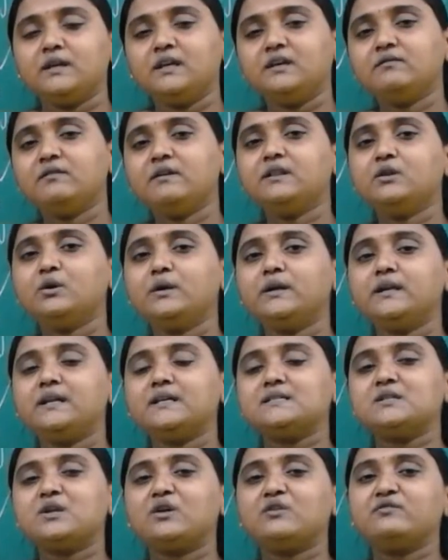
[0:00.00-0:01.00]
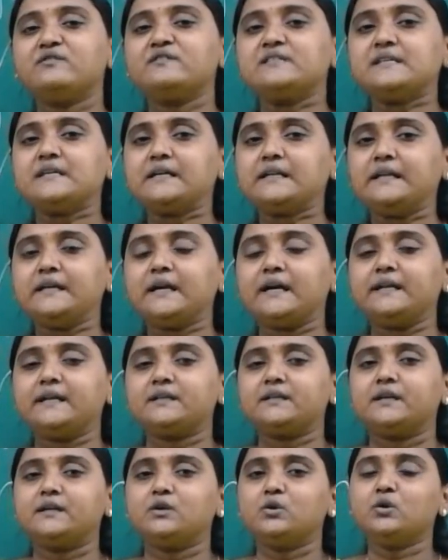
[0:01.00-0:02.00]
even though it is not physically
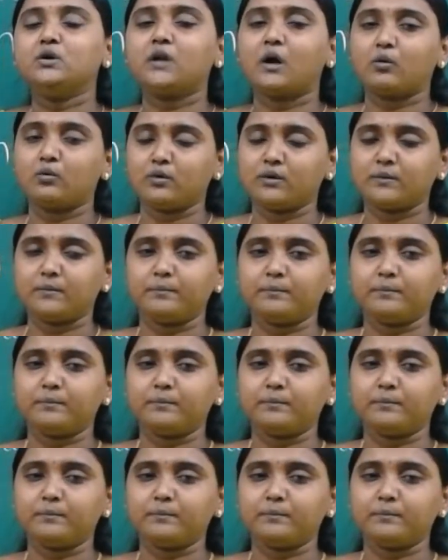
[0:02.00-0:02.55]
connected to ground.